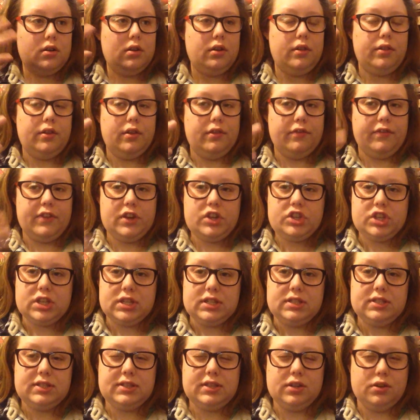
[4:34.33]
their
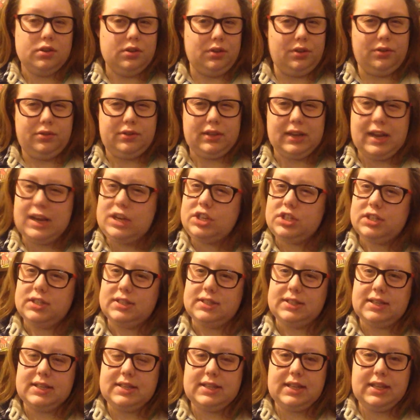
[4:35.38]
visions, their
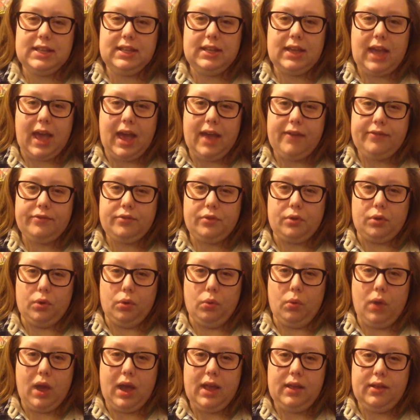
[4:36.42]
hallucinations. I think after a
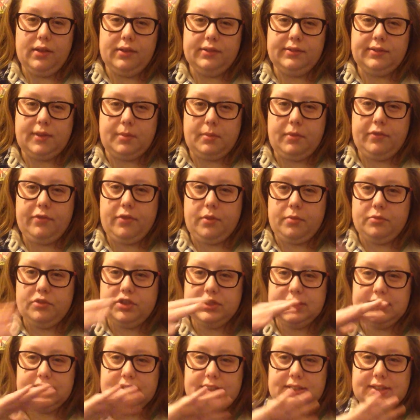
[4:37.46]
while some of them
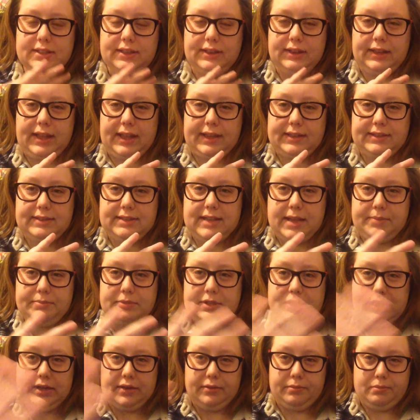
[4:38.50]
just
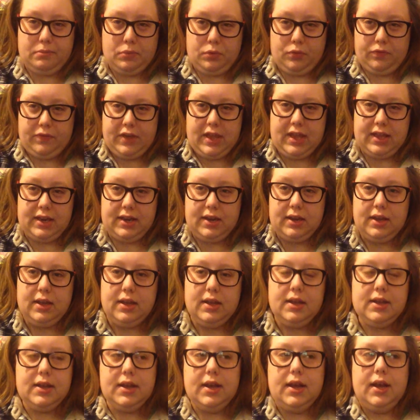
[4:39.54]
accept it and move in.
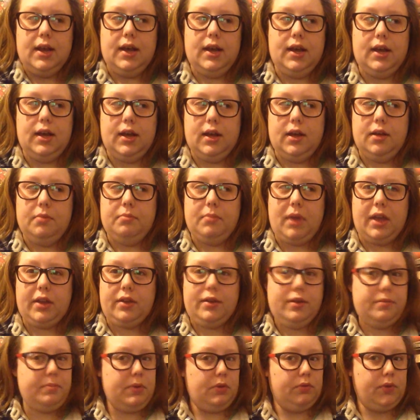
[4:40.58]
Um, I
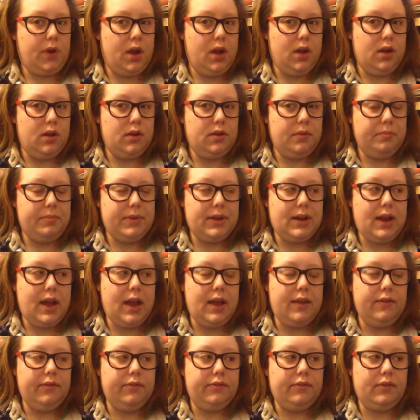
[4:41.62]
could be wrong, but
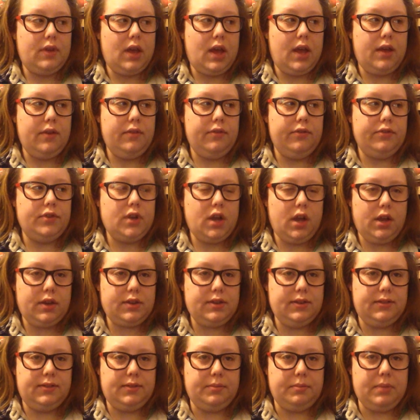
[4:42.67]
I've I've talked
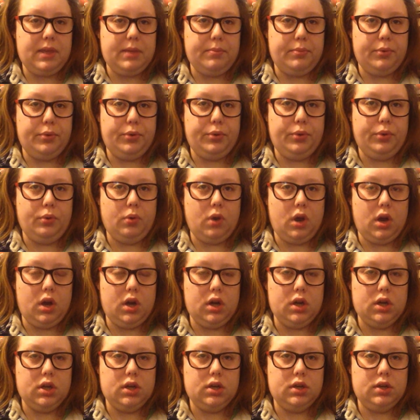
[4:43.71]
to some people who
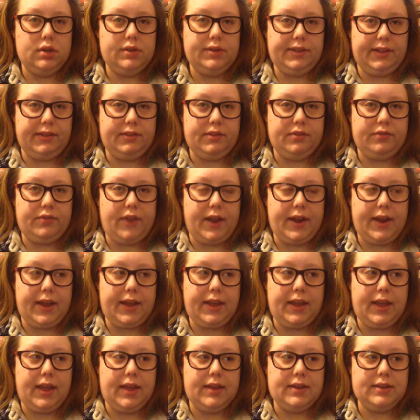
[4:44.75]
are
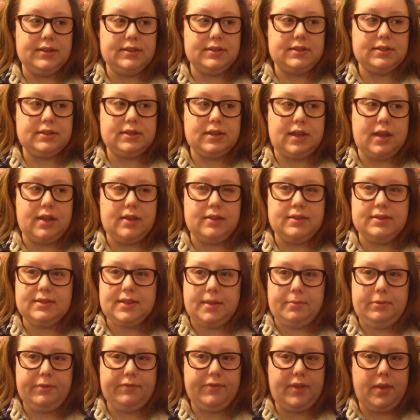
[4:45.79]
schizophrenic, and and
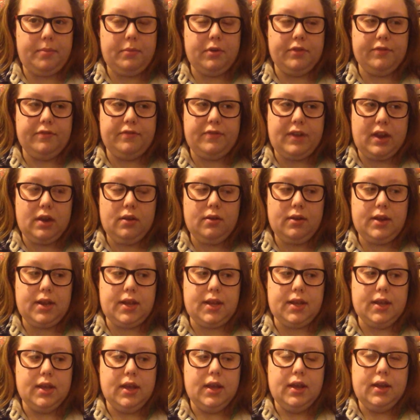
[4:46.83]
some of them are
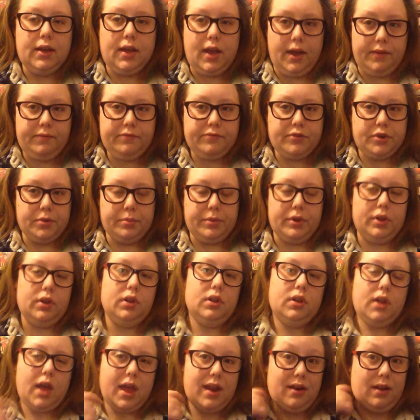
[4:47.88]
very
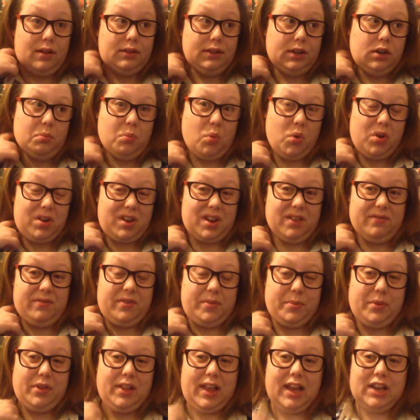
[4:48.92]
comfortable and a little more
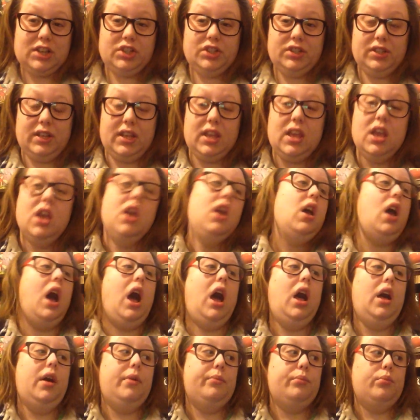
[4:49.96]
comfortable actually
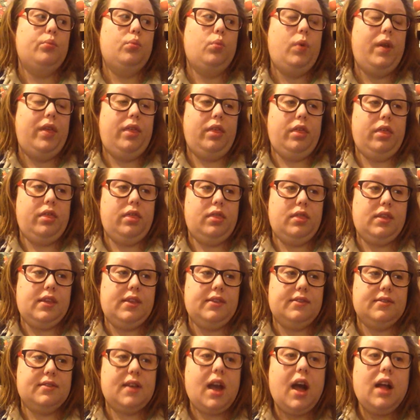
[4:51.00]
um, with
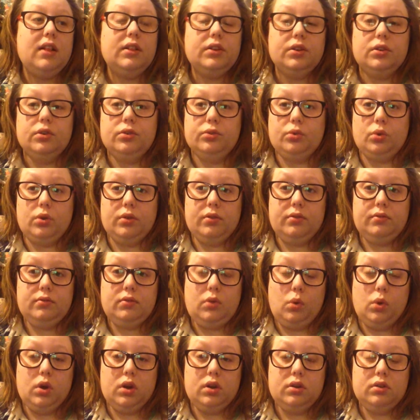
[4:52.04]
these colors or
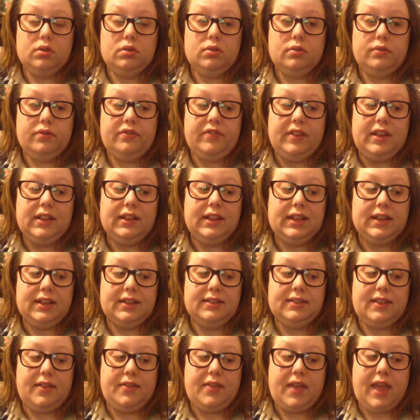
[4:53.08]
or
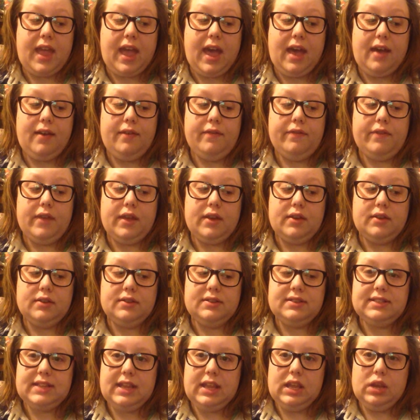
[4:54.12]
feelings that they have and
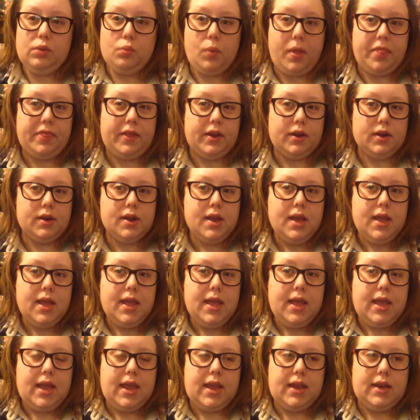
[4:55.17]
see when they're
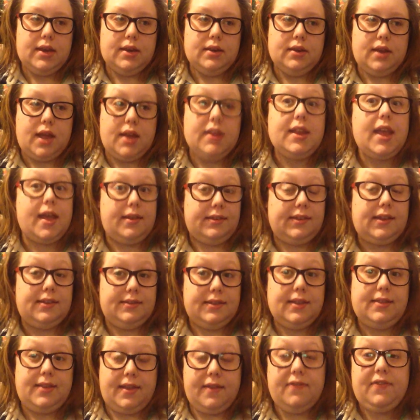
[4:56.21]
in. And yes, I
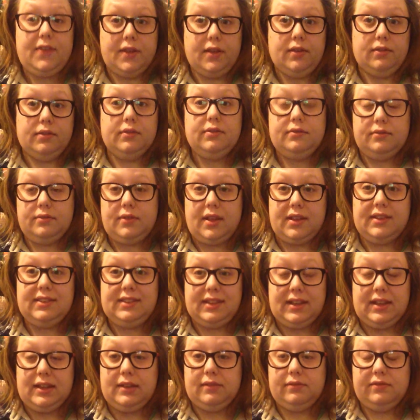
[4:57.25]
said they feel they
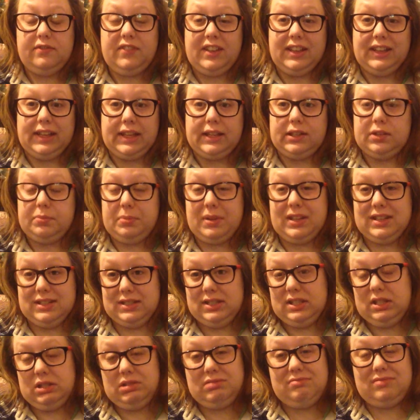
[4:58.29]
see feelings
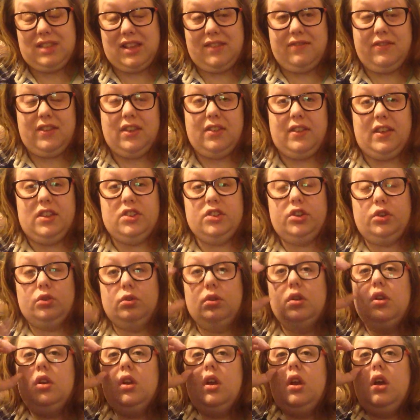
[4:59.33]
because they feel they
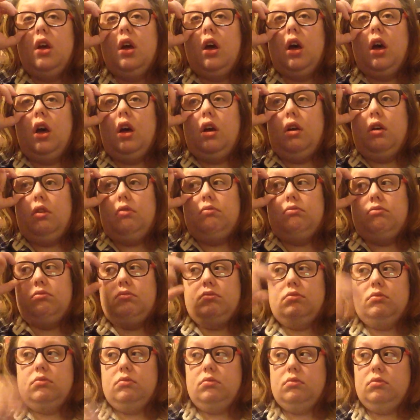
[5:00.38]
do. Um,
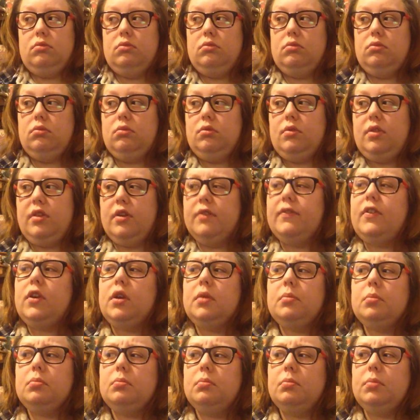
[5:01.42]
they're
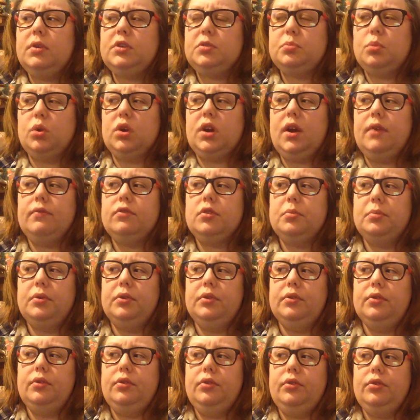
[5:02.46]
very much more comfortable